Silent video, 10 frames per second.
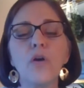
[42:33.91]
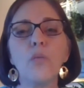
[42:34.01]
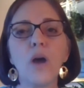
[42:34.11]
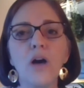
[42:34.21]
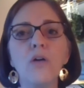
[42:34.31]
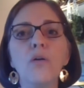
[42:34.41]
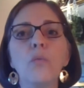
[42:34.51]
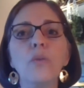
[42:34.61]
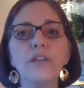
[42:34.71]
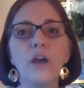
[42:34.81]
well,
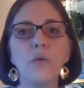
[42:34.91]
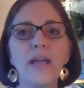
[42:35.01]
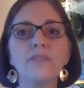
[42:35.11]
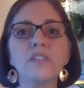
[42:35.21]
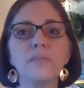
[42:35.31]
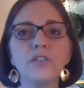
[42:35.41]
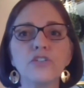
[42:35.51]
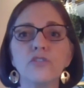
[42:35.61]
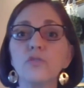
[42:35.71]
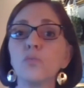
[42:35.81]
we know we have some
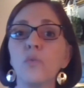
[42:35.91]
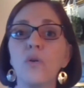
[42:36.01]
issues